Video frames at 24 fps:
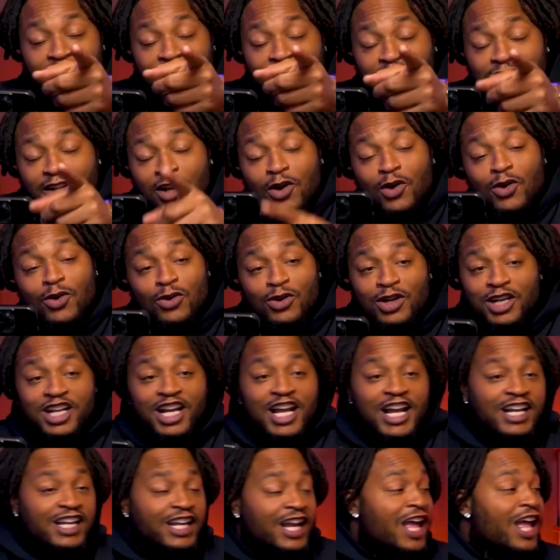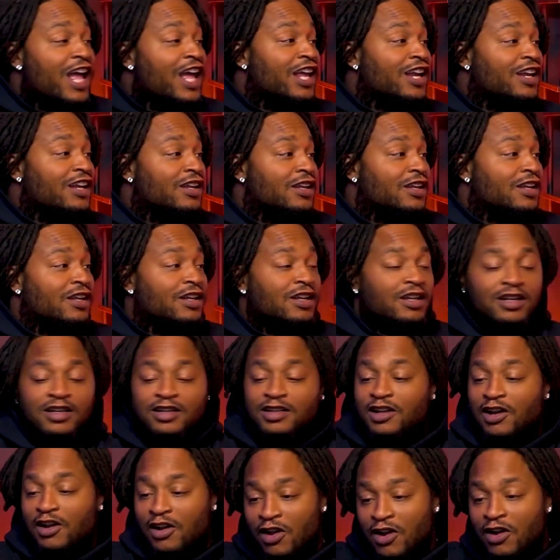No, it ain't that.
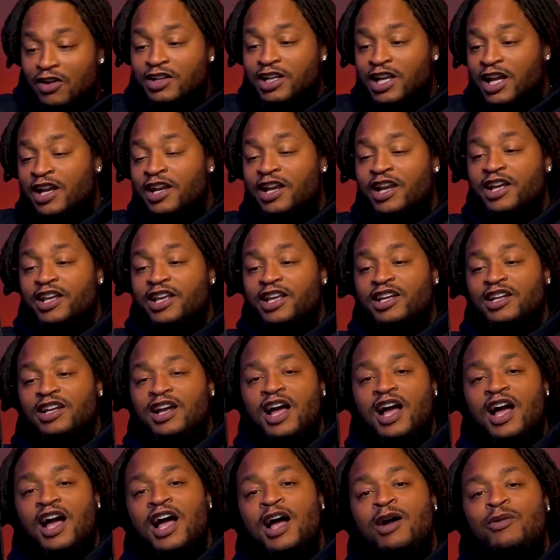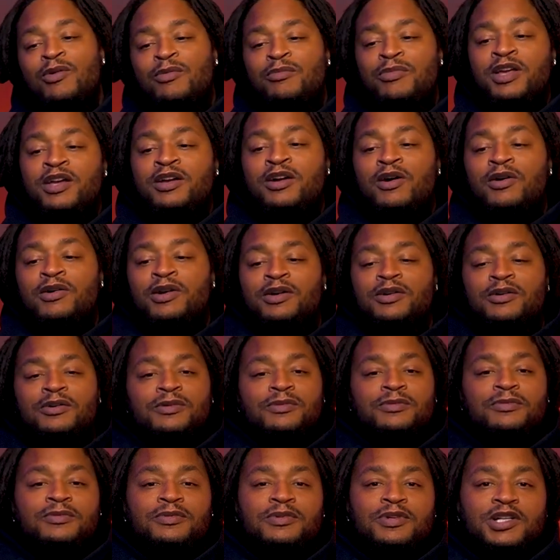Dog down there getting high with me, go down.
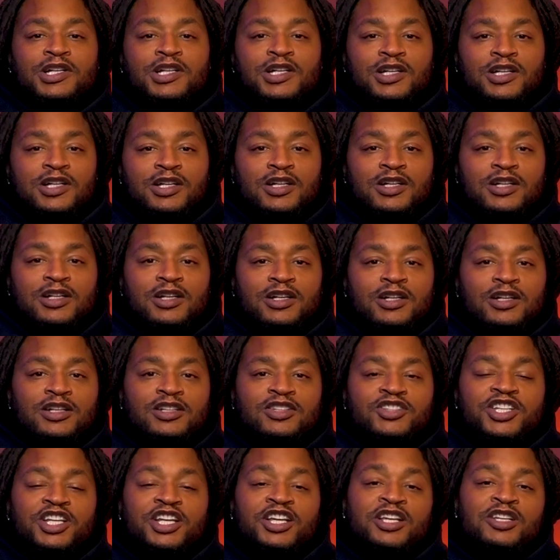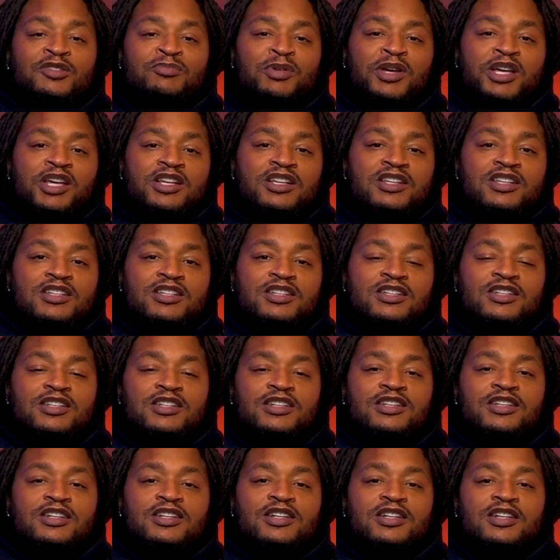Cheese beats.
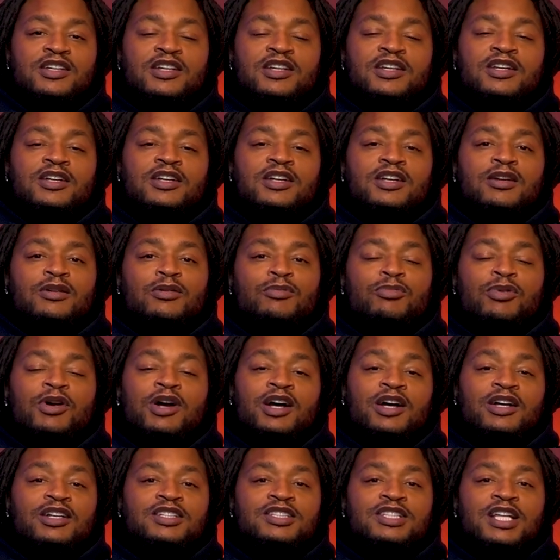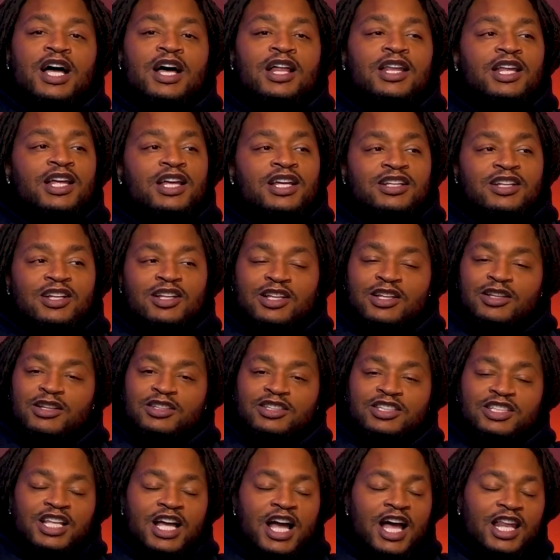Bruh, stop
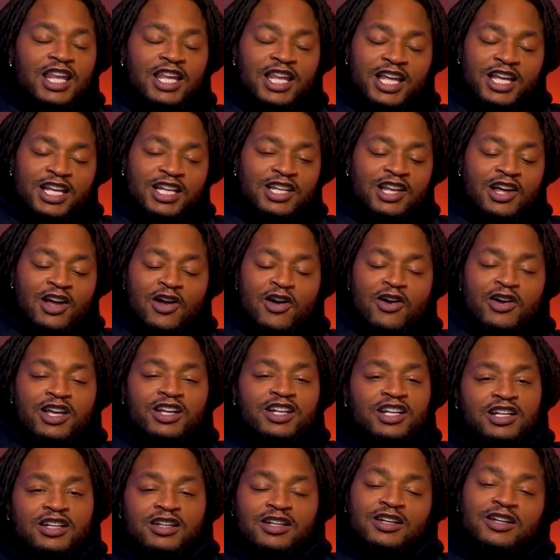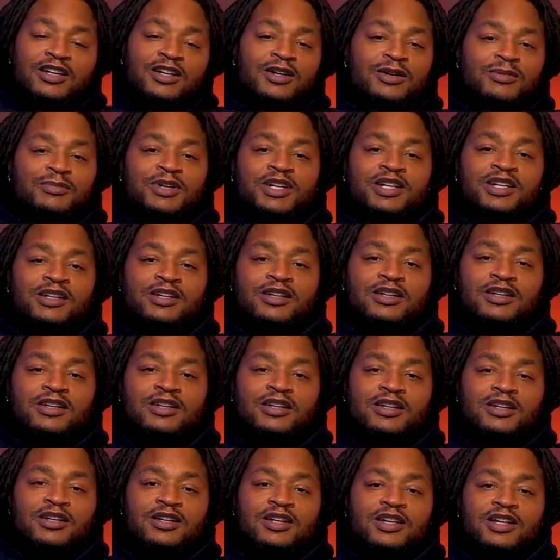letting dog in the club, man.
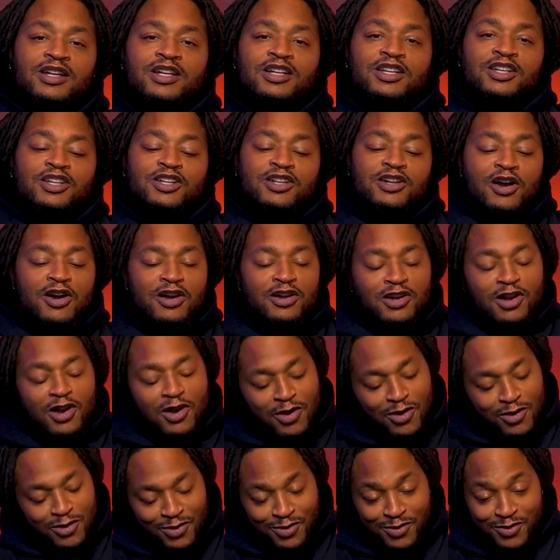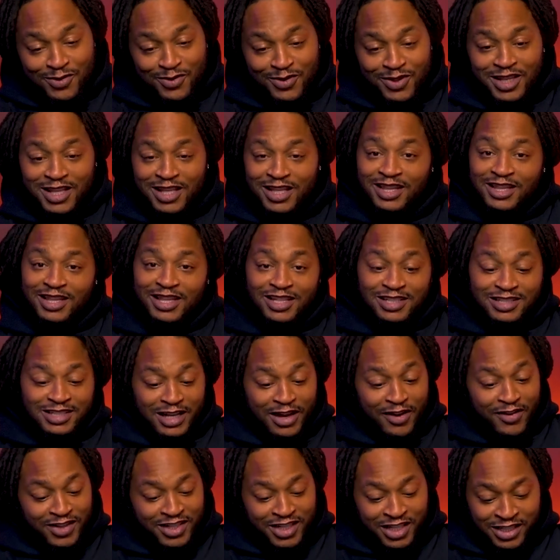Kirko. They say
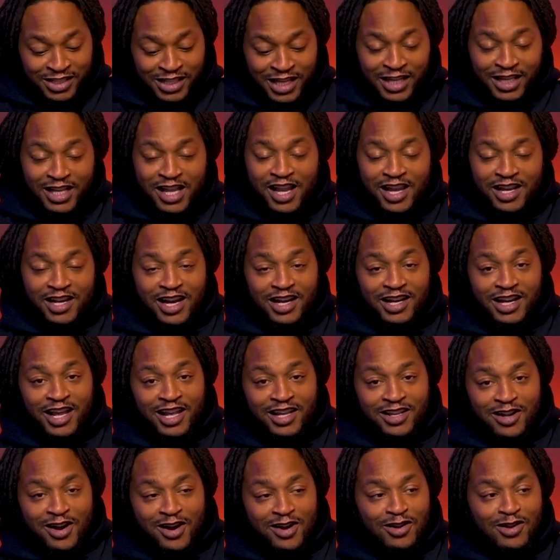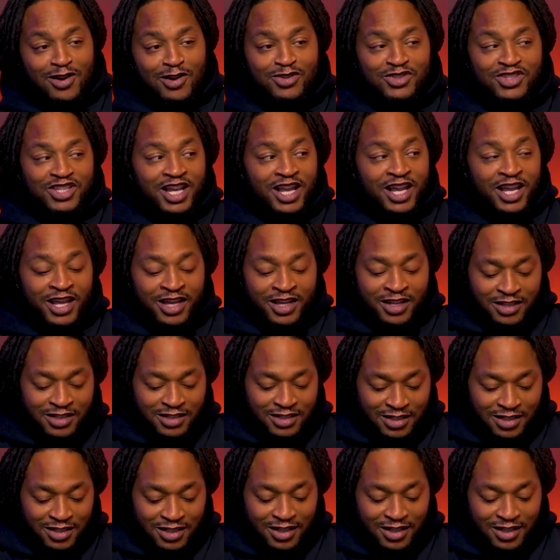ever since they gave you that name Kirko Chains,